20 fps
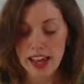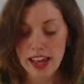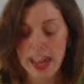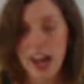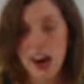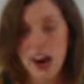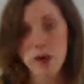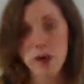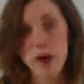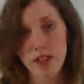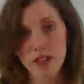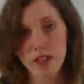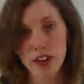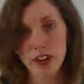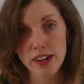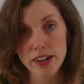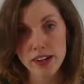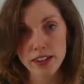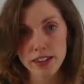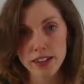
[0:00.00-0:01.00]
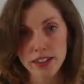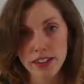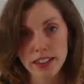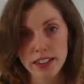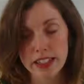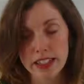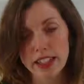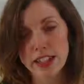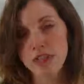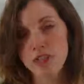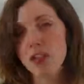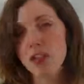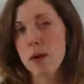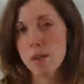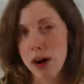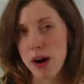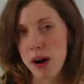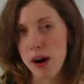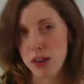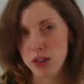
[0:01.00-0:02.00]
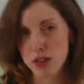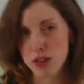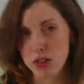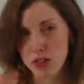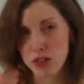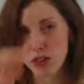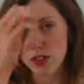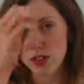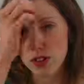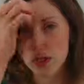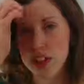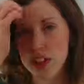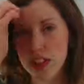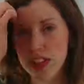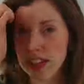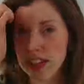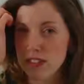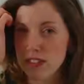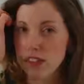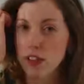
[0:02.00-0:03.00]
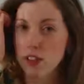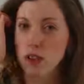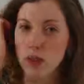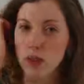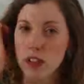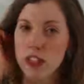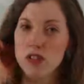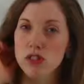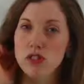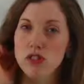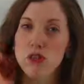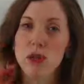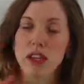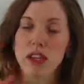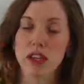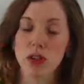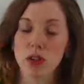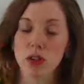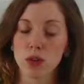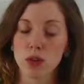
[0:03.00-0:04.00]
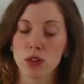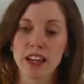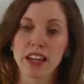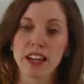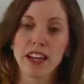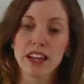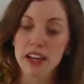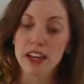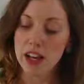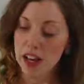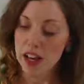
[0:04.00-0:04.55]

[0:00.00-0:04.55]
However, if that bothers you because you feel like 0 really should be included,